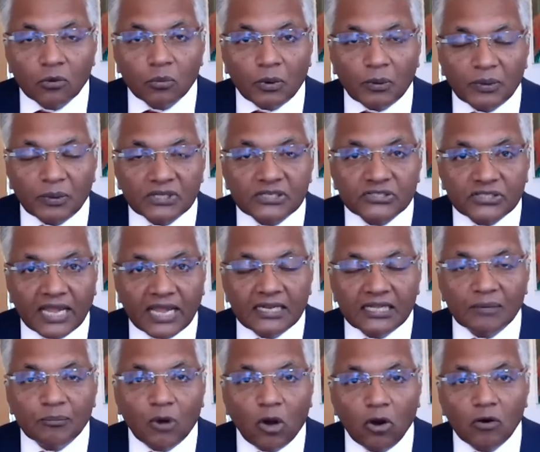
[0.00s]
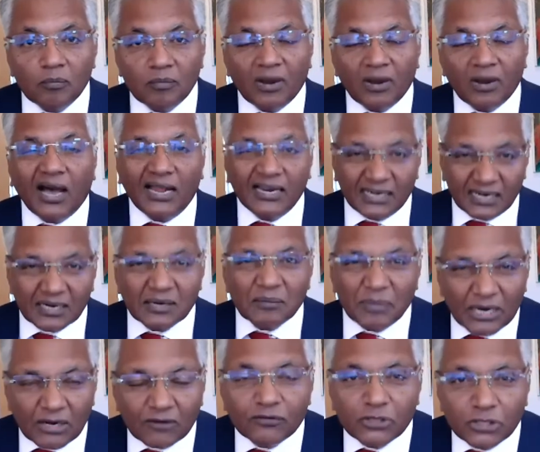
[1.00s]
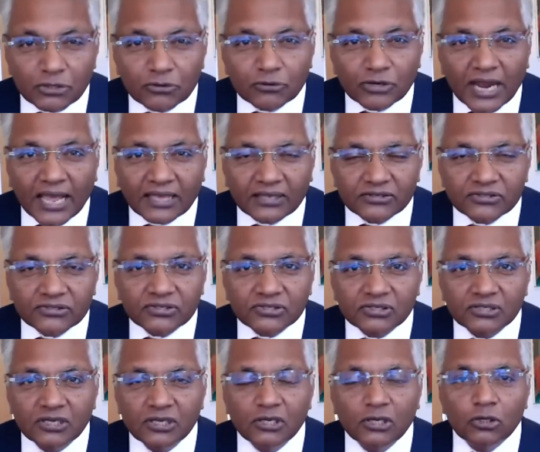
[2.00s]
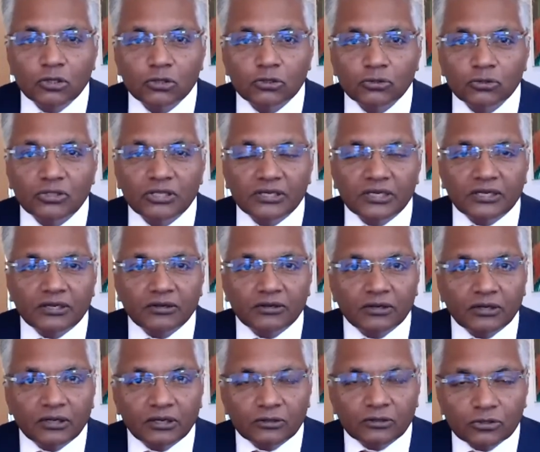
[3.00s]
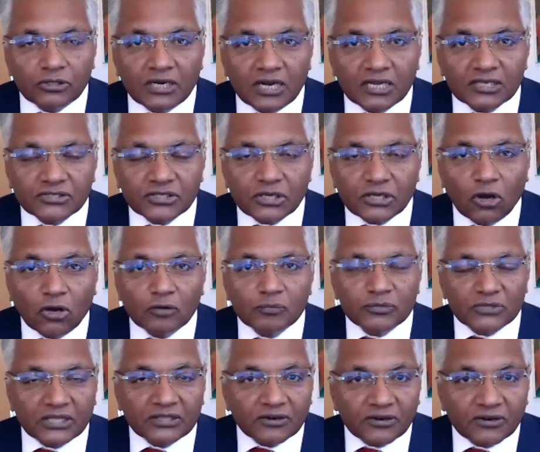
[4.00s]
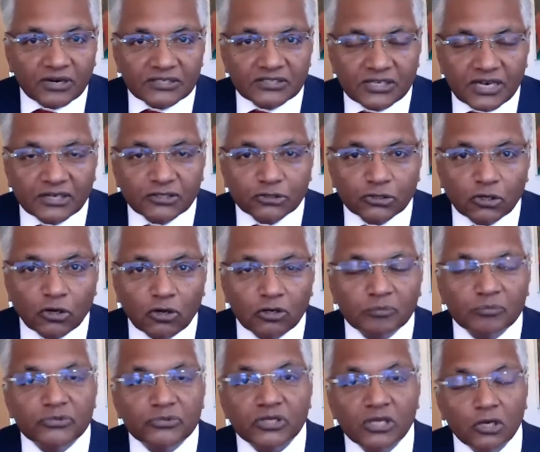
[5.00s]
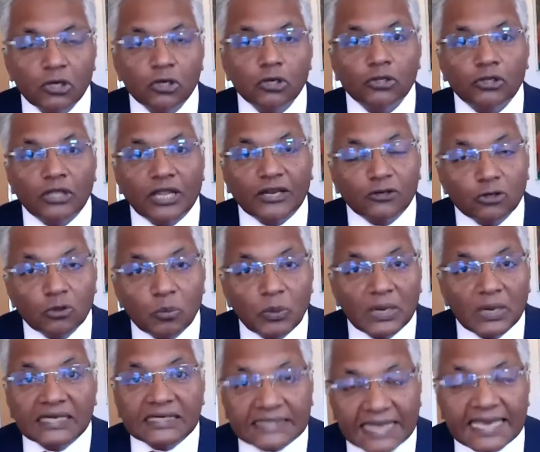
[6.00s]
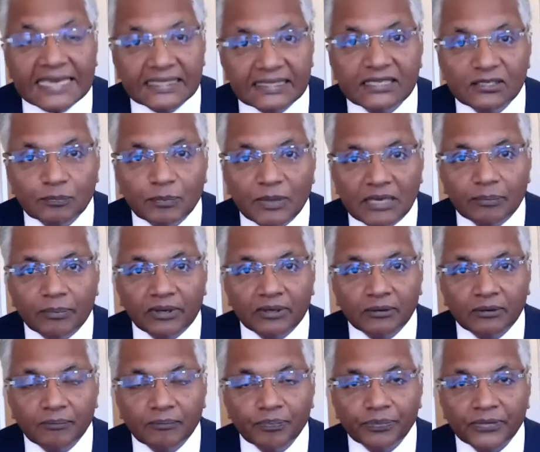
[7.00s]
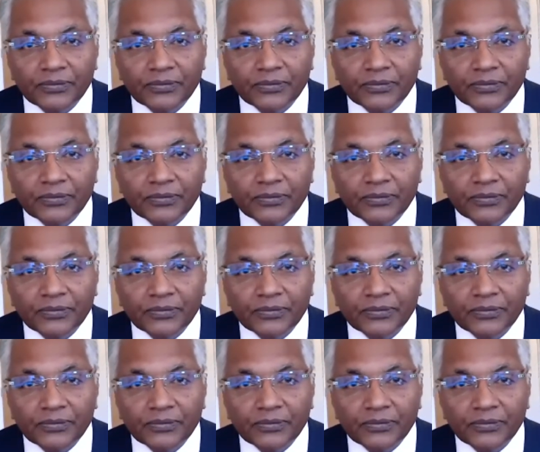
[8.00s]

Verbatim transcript: We will send them home under a bit of duress to the to the nursing homes and the residential homes that you will take these people.